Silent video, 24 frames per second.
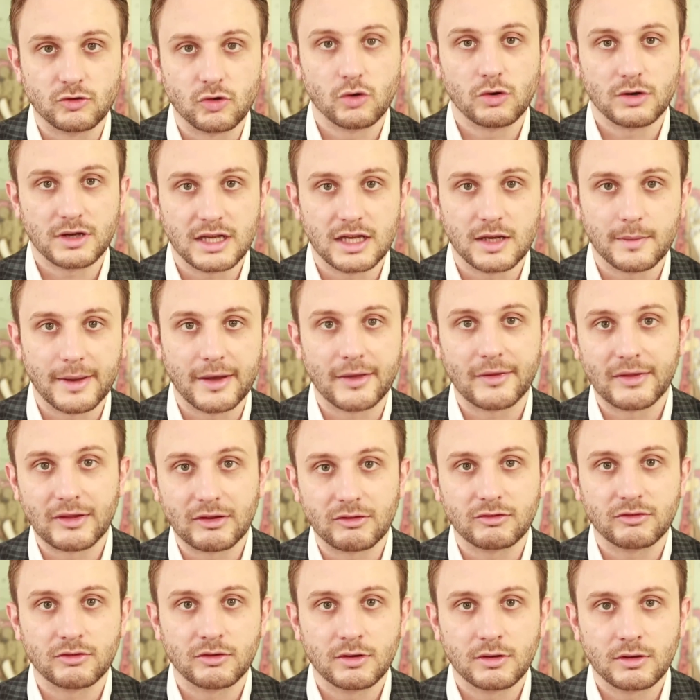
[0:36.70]
talking about
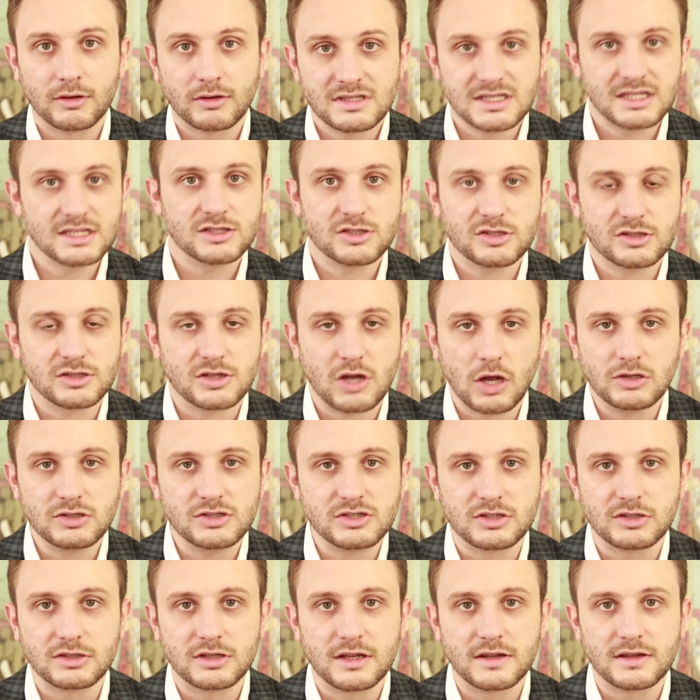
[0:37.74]
this? Because it's just
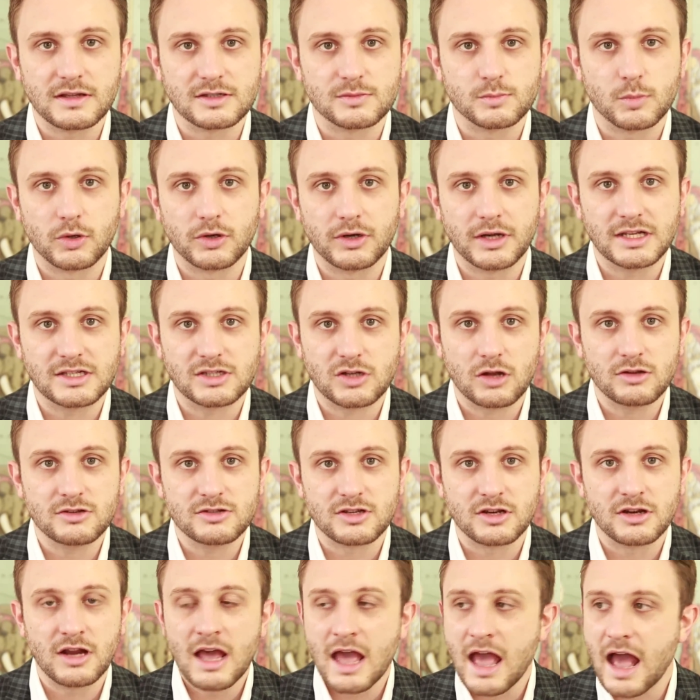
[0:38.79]
constant at this point. It's
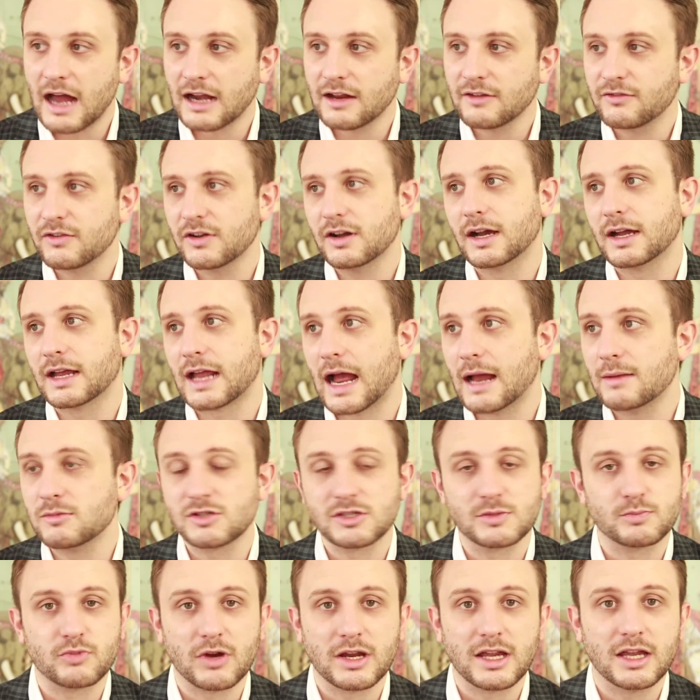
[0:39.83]
constant. And I feel like I'm
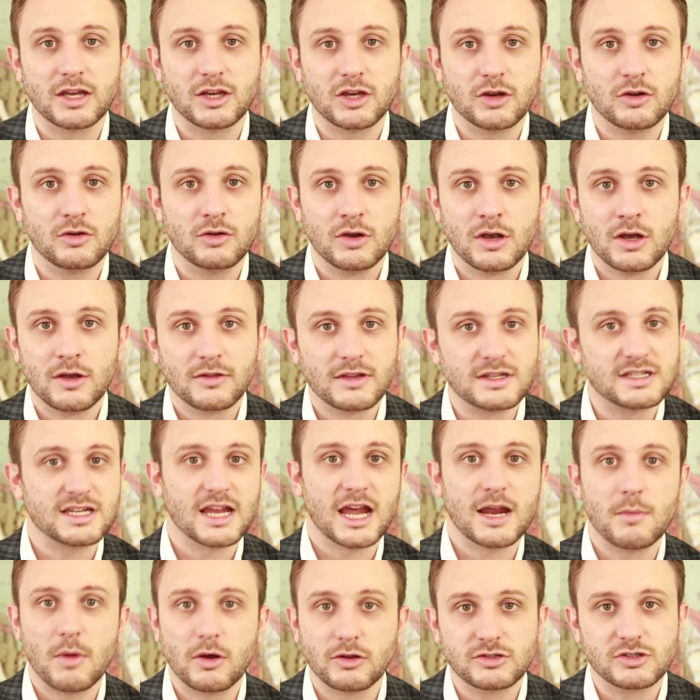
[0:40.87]
just bringing you the
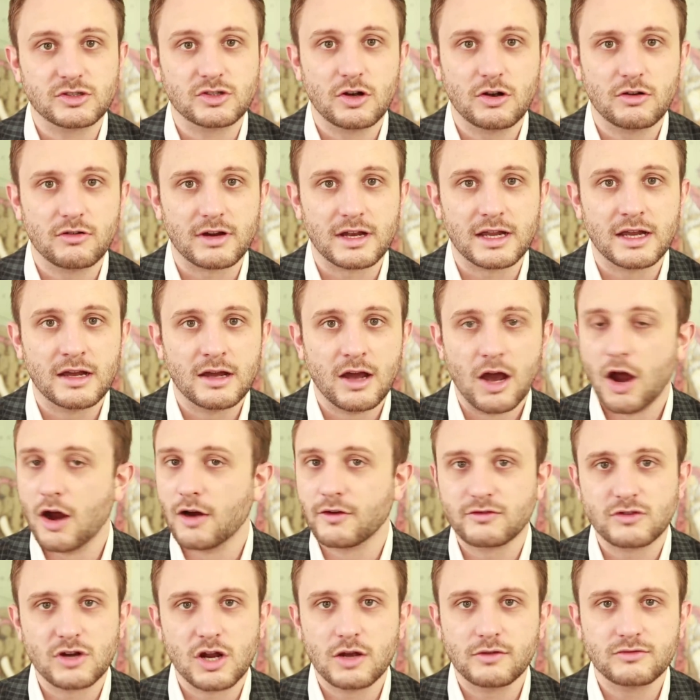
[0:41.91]
same old story
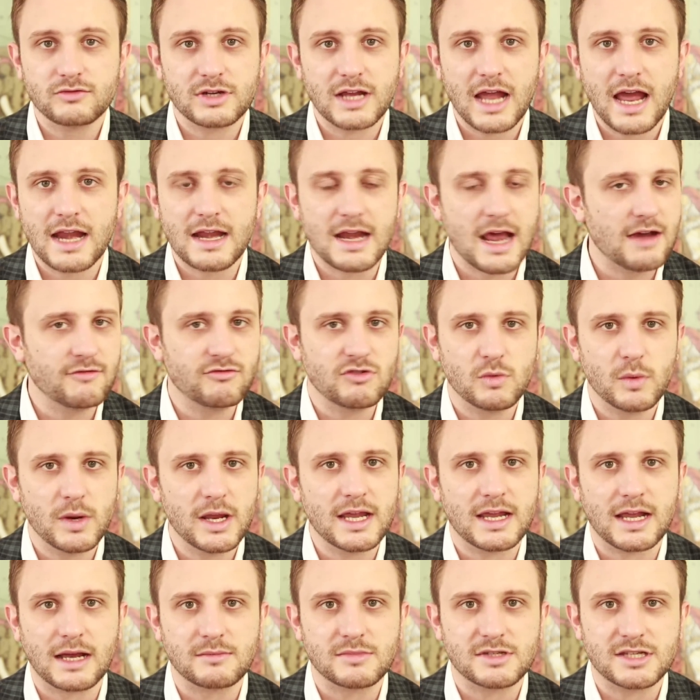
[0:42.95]
over and over again. Every
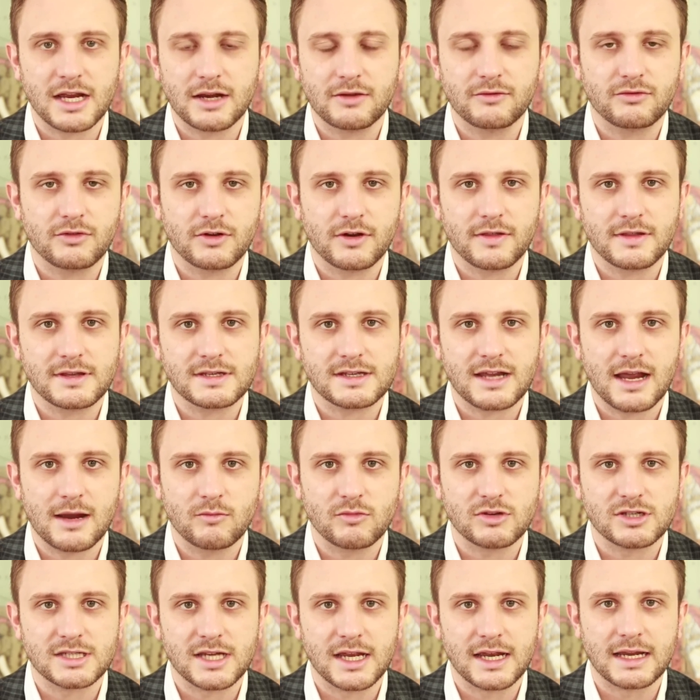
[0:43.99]
week I'm sat in front of this
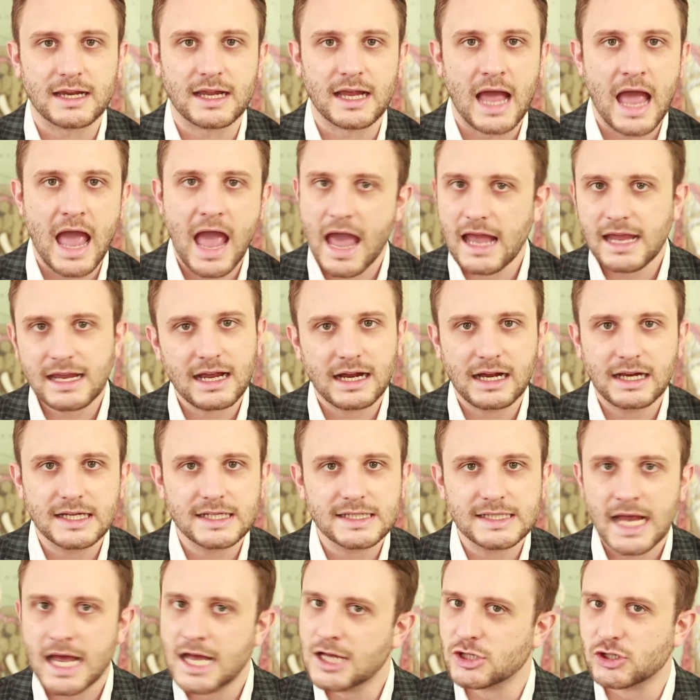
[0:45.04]
camera saying, hey
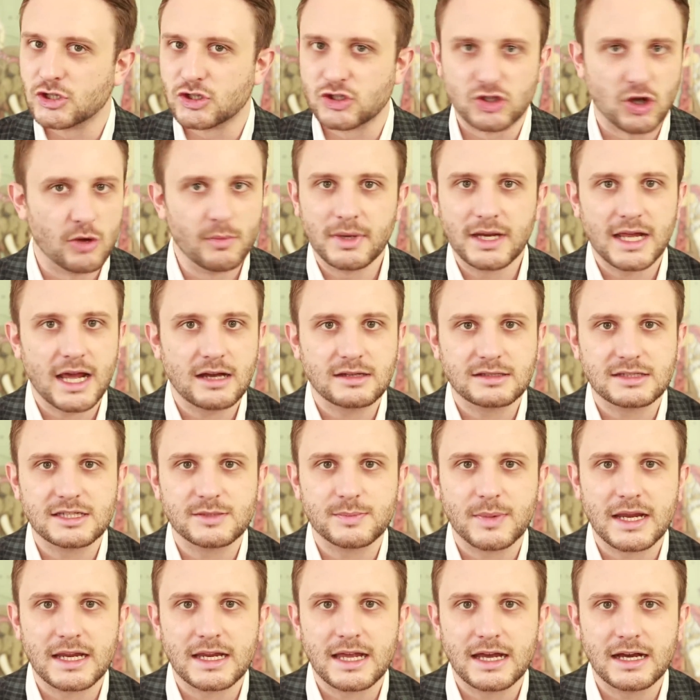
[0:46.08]
guys, somebody else has
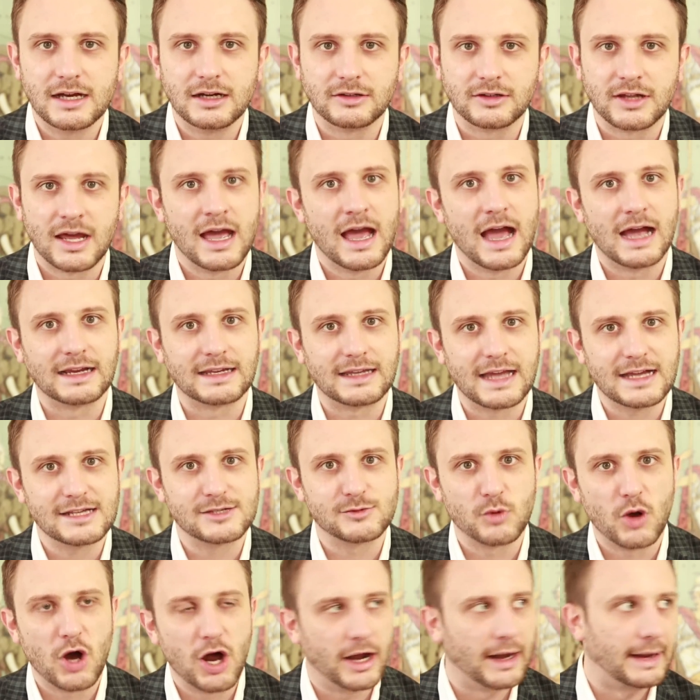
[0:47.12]
been killed. And
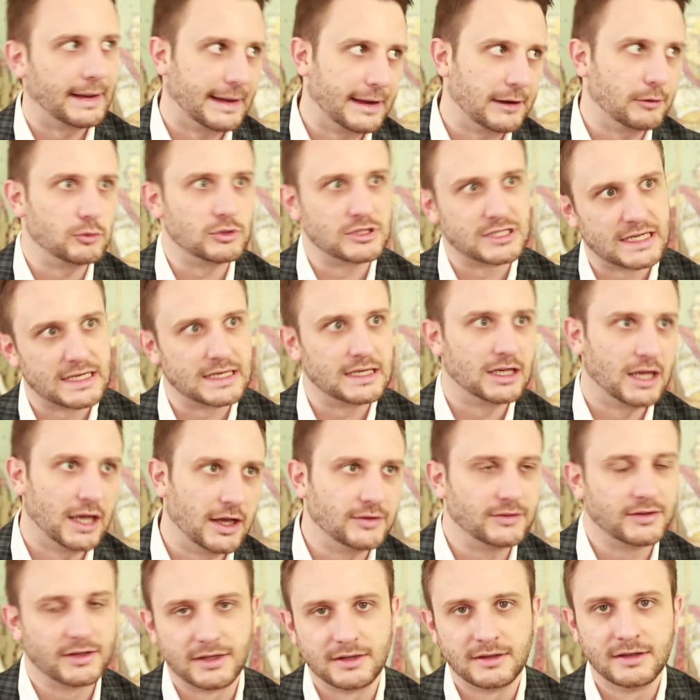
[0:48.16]
guess what? It was in
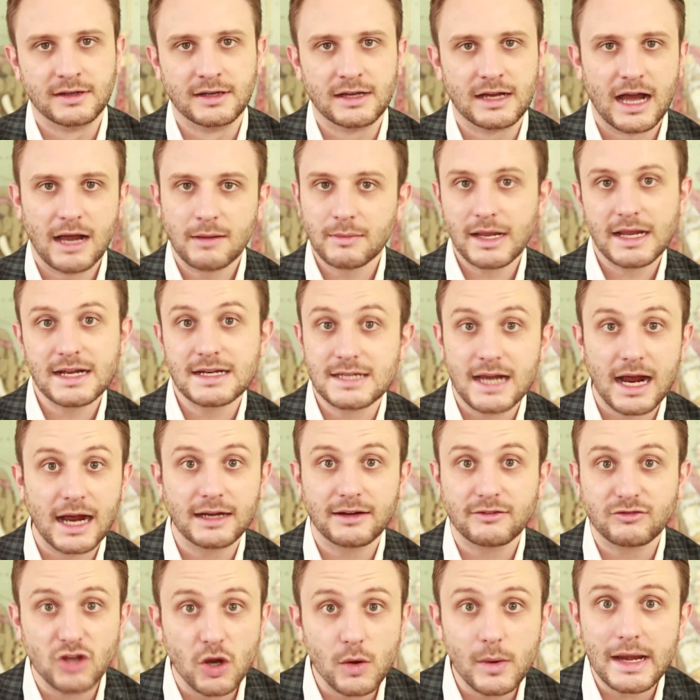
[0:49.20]
London. I'm getting
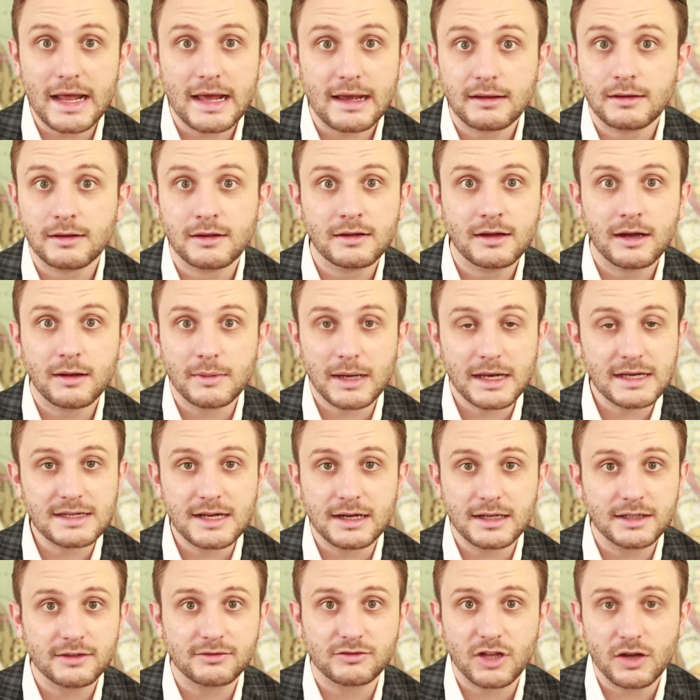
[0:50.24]
tired of doing it.
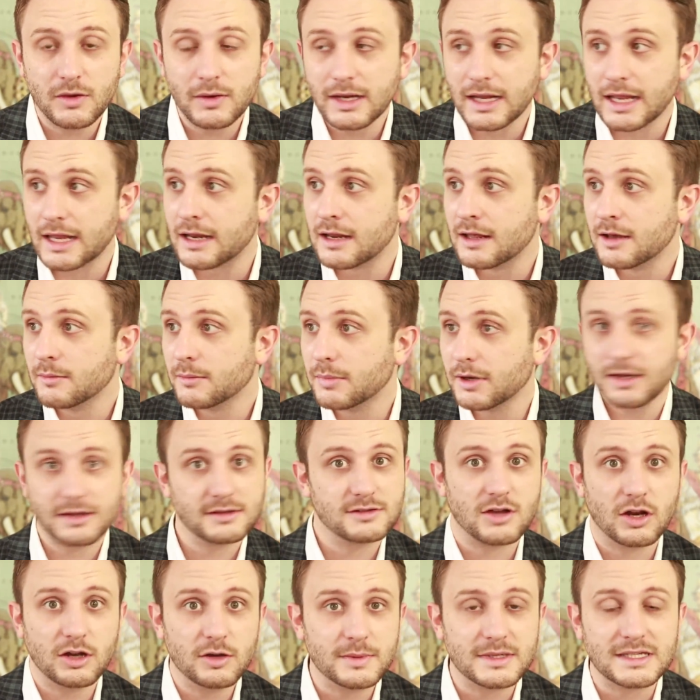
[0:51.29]
But
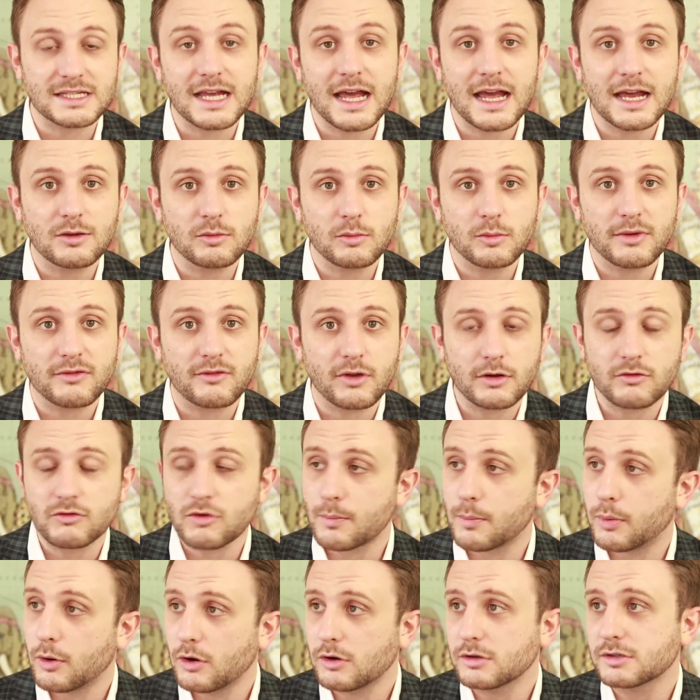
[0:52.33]
it's got to be said, and we've got to
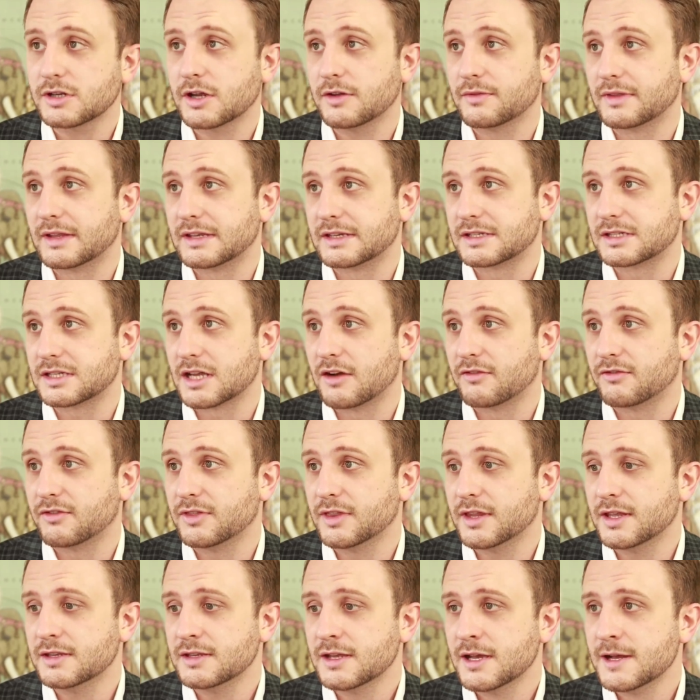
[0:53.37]
report on this stuff.
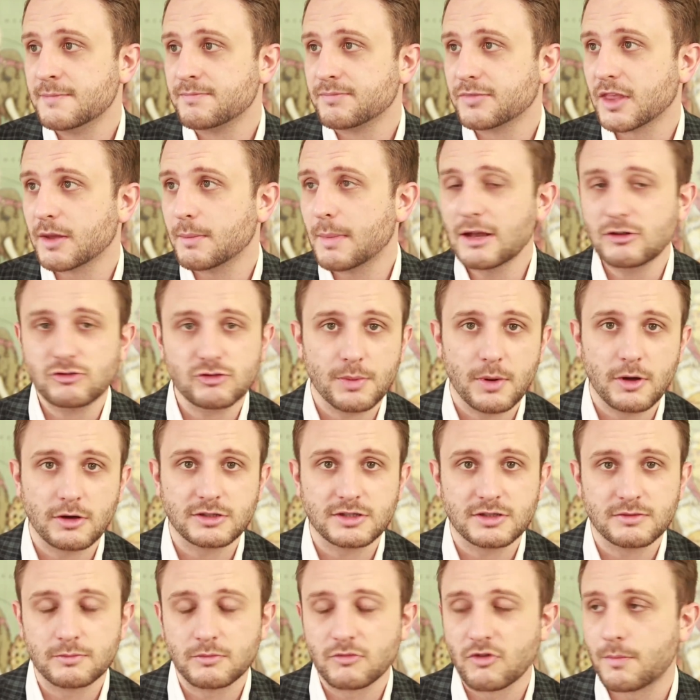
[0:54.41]
And the
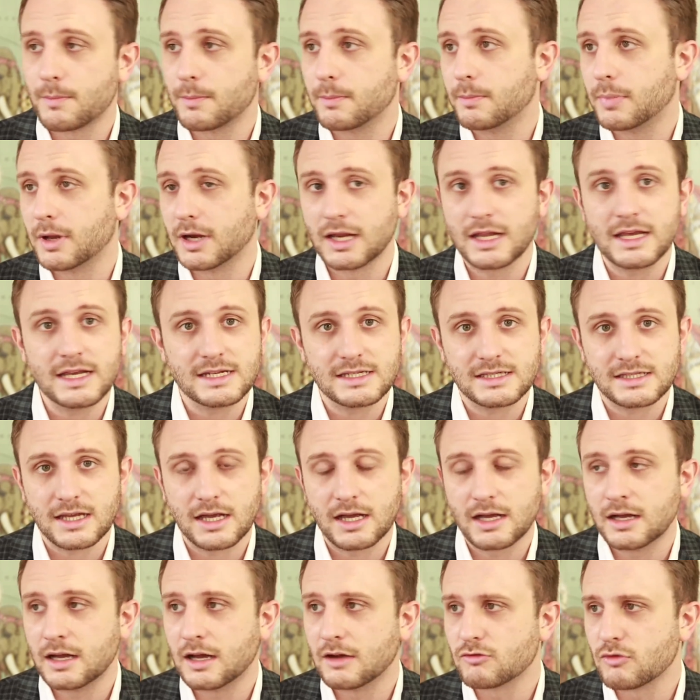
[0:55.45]
Metropolitan Police
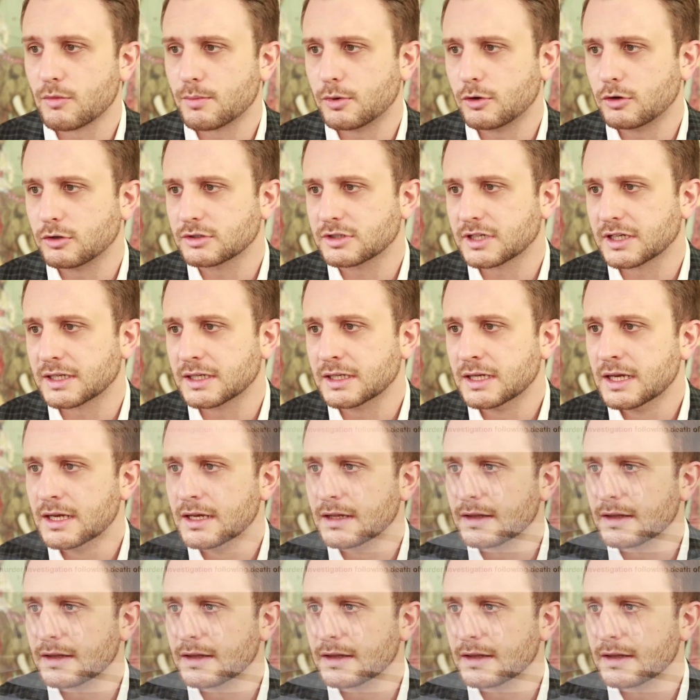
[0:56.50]
are reporting.